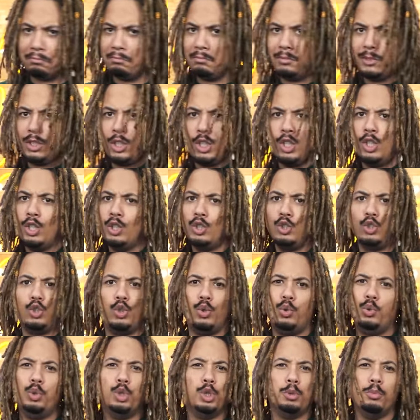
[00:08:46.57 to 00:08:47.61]
This is another
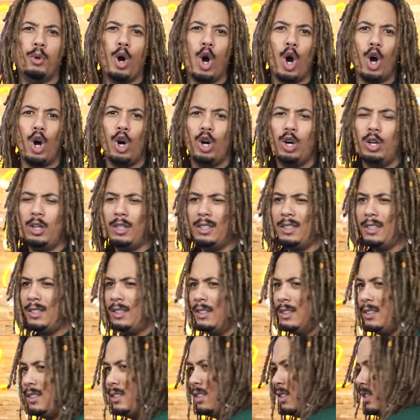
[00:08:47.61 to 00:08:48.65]
one of the market tees, the Call